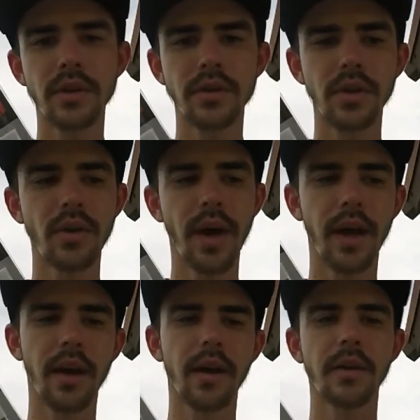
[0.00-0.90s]
So you
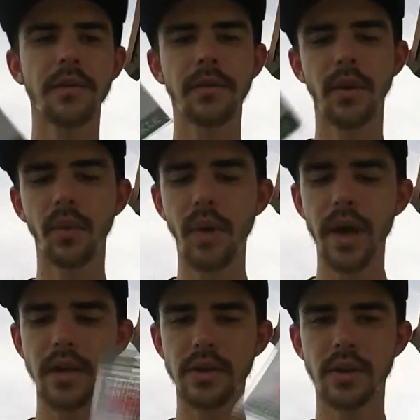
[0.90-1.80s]
have the
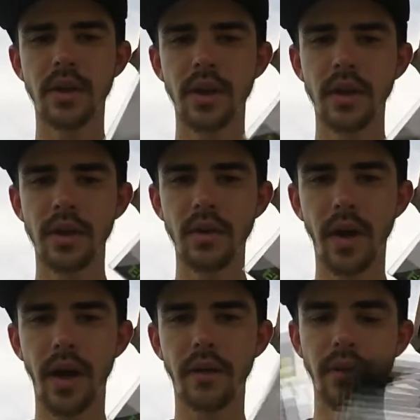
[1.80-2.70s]
white, you
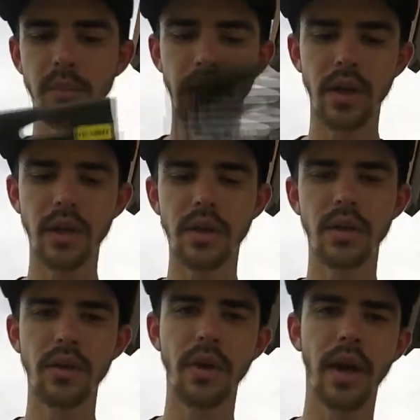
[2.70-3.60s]
have the pink,
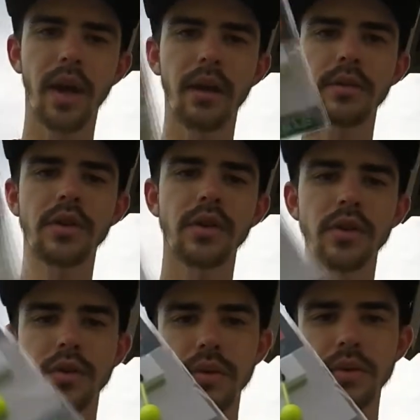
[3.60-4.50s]
you have
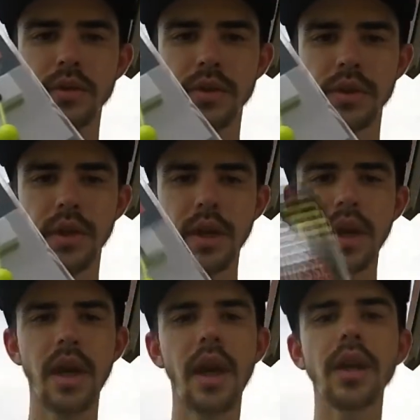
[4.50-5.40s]
chartreuse,
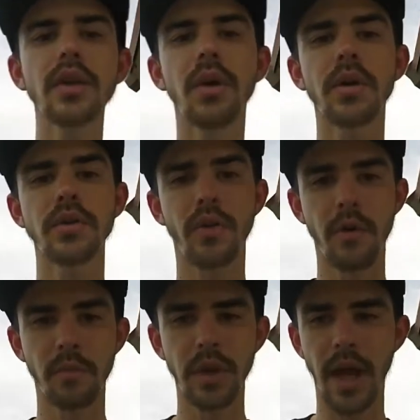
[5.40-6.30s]
and you also
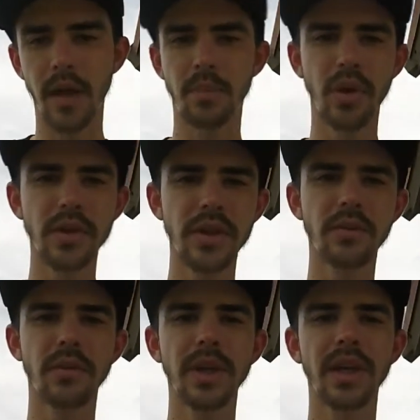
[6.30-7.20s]
have black. Personally
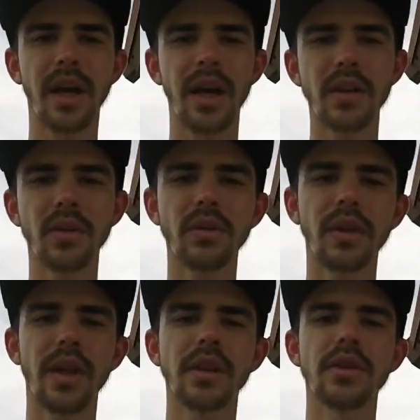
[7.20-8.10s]
for me, I don't
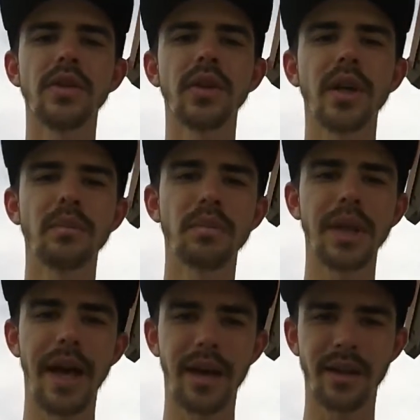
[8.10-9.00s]
like doing
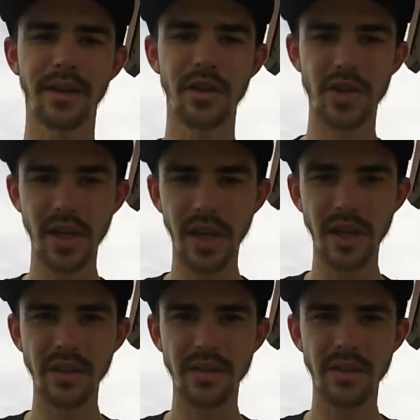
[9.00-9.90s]
black jig
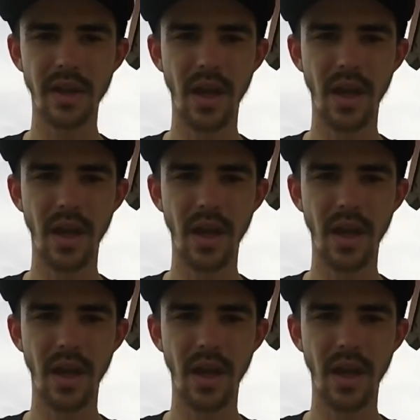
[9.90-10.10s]
heads.